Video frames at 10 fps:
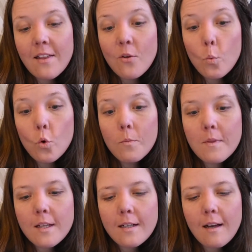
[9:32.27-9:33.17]
and the
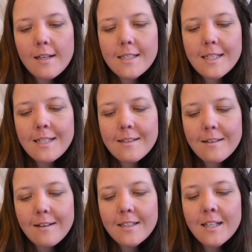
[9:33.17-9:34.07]
warmth and lights
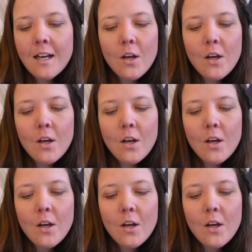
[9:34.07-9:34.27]
inside.